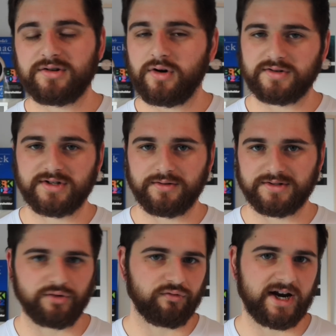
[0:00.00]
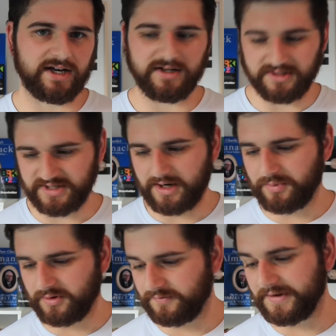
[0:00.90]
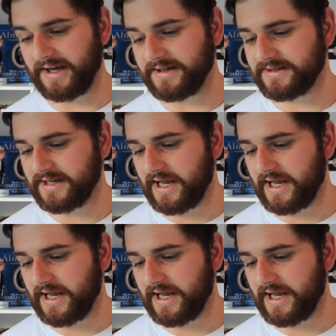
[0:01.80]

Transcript: and Costco is a great example of that.